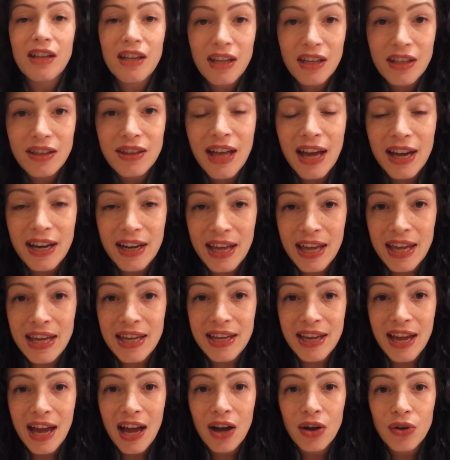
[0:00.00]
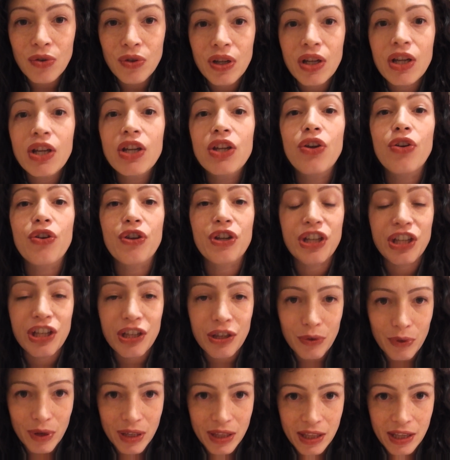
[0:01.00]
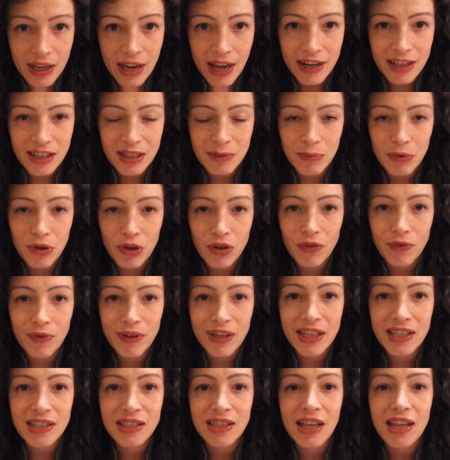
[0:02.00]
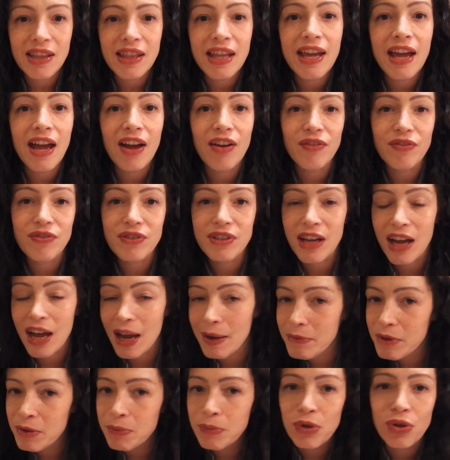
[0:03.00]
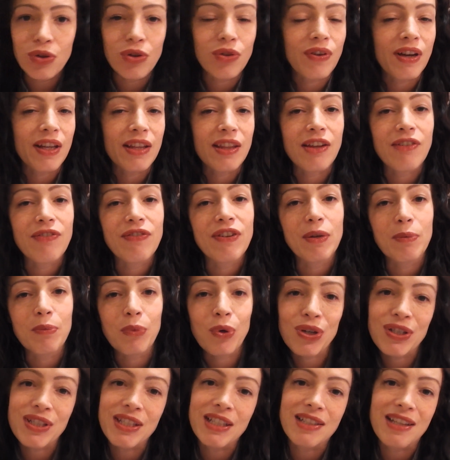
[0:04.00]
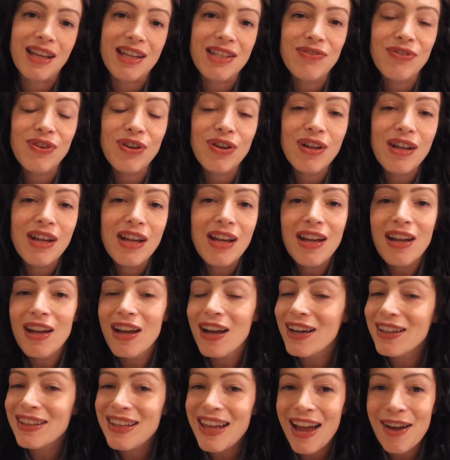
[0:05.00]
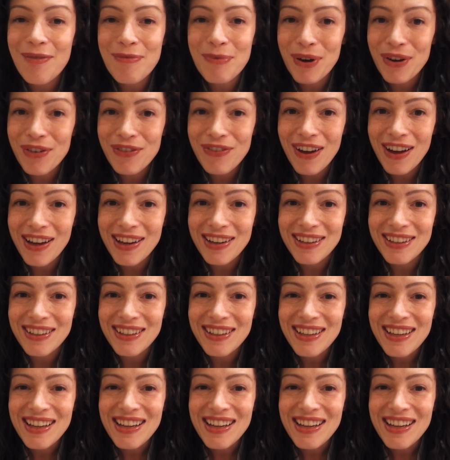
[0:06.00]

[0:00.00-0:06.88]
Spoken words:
in that 8 count, you're cueing the next move because then they have time to move and they feel more successful and they have more fun.